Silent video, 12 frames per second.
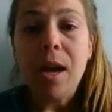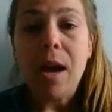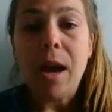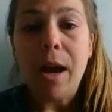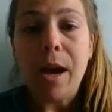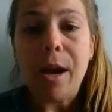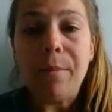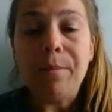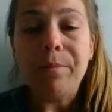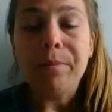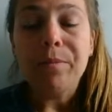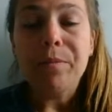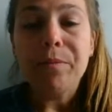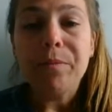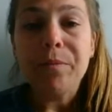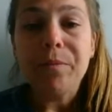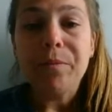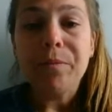they
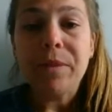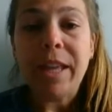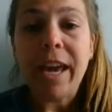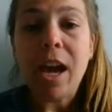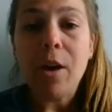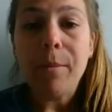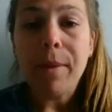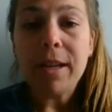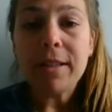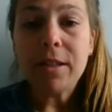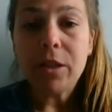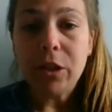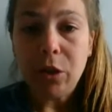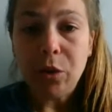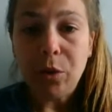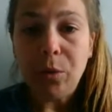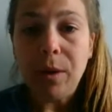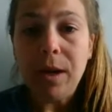help us
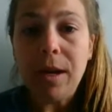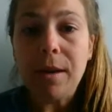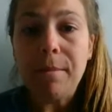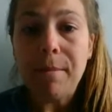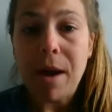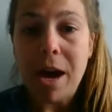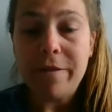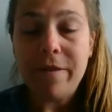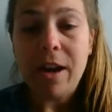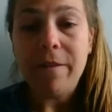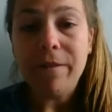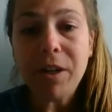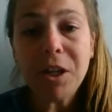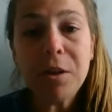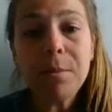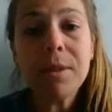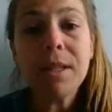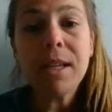to modify
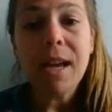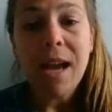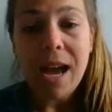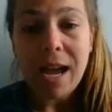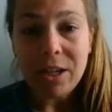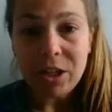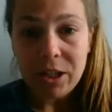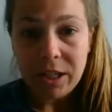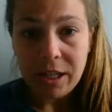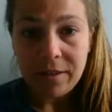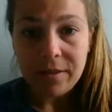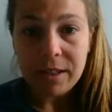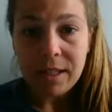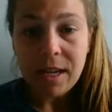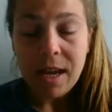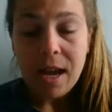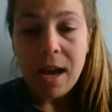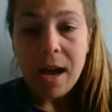verbs, adjectives,
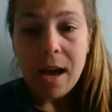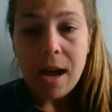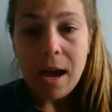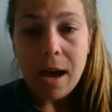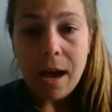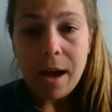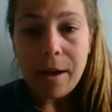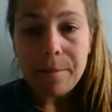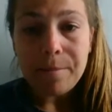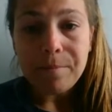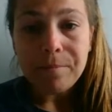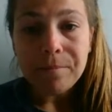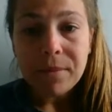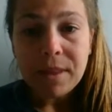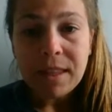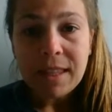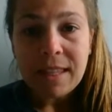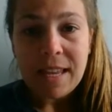and
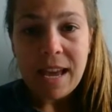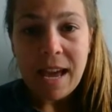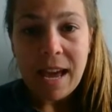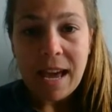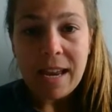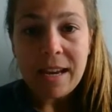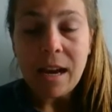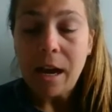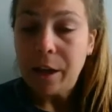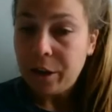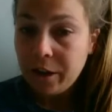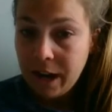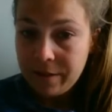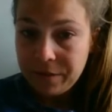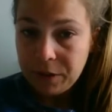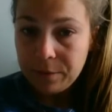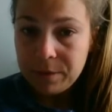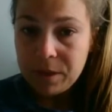other
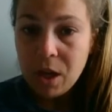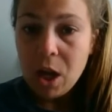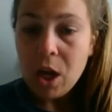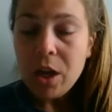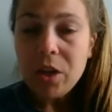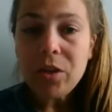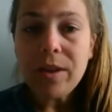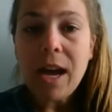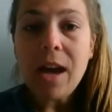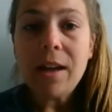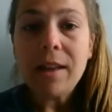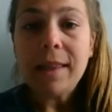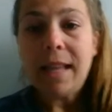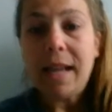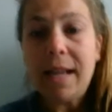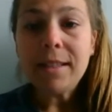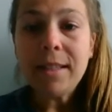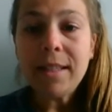adverbs. So now
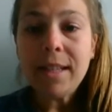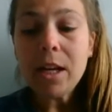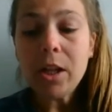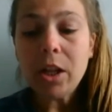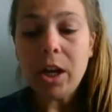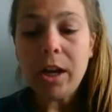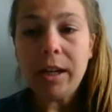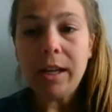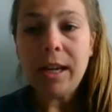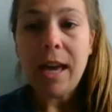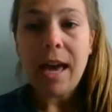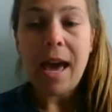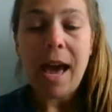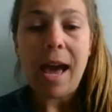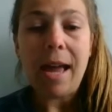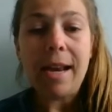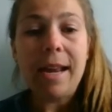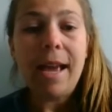let's take a look
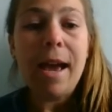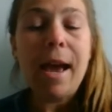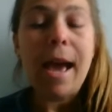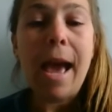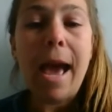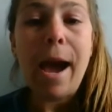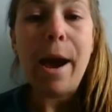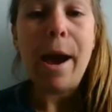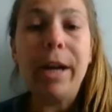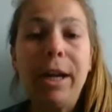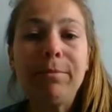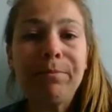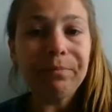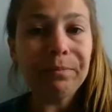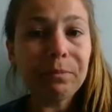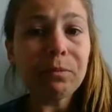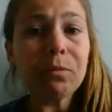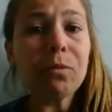at our
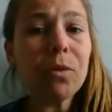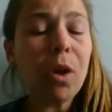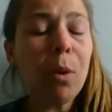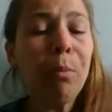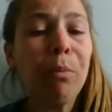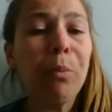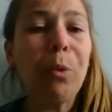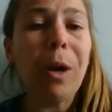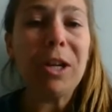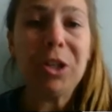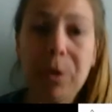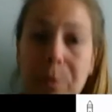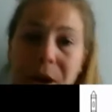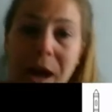question